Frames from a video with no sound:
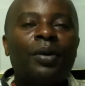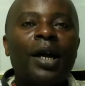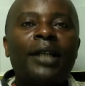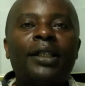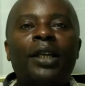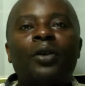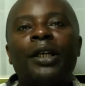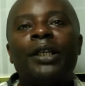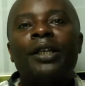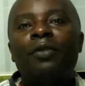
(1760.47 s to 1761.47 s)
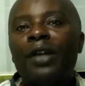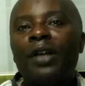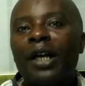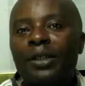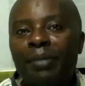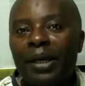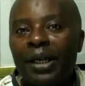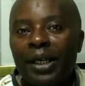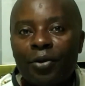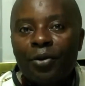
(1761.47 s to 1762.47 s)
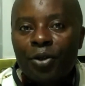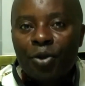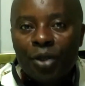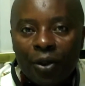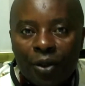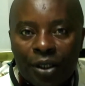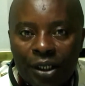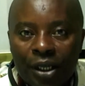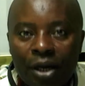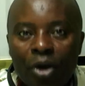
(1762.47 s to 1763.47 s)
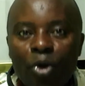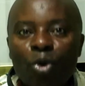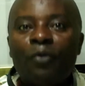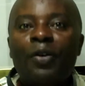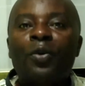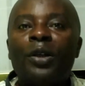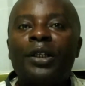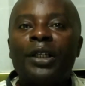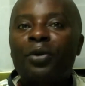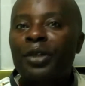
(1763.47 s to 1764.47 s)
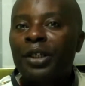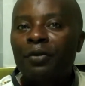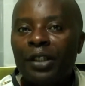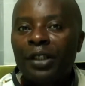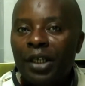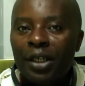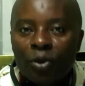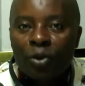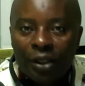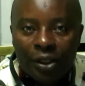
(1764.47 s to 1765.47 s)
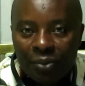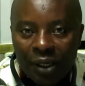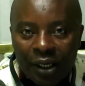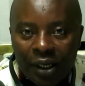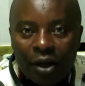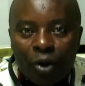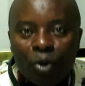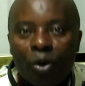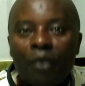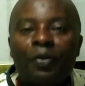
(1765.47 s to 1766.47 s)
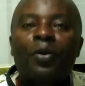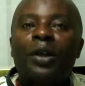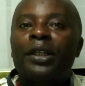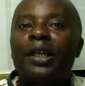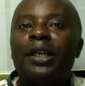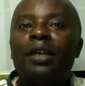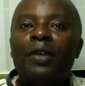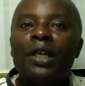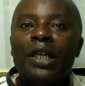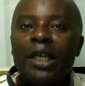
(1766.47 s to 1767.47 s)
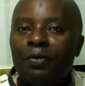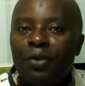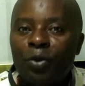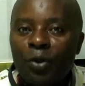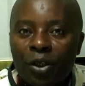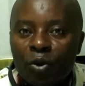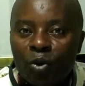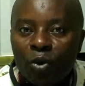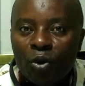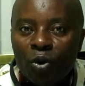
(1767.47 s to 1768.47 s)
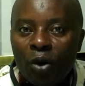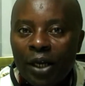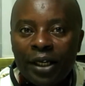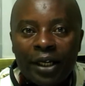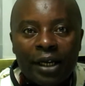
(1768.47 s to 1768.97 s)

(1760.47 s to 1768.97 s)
And then now they're giving us money into the trillions, knowing very well that they're not giving the nation this money, knowing very well that they're giving individuals here to go and,